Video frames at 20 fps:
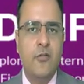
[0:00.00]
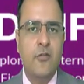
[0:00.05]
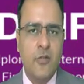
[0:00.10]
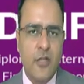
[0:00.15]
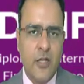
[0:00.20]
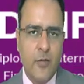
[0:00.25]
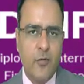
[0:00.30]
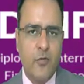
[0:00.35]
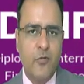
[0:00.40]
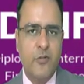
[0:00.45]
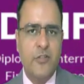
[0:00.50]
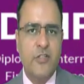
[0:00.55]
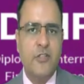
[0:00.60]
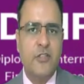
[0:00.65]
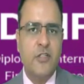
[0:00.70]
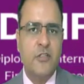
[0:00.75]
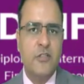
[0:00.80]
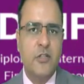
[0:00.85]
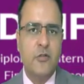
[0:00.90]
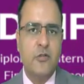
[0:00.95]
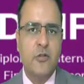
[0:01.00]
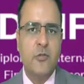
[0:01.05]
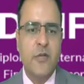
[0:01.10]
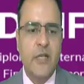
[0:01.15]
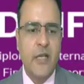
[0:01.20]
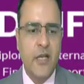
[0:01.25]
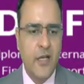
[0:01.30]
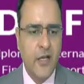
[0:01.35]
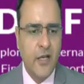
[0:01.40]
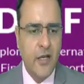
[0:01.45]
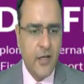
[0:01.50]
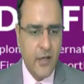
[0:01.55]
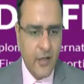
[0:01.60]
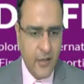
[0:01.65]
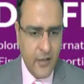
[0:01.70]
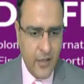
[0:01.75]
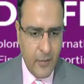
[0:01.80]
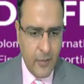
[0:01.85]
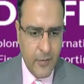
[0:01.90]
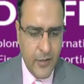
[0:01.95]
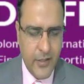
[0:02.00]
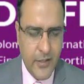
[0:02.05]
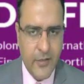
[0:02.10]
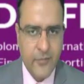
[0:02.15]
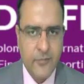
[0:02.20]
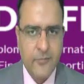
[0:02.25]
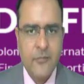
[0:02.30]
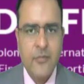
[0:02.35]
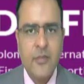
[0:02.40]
So that provision turns out to be a liability.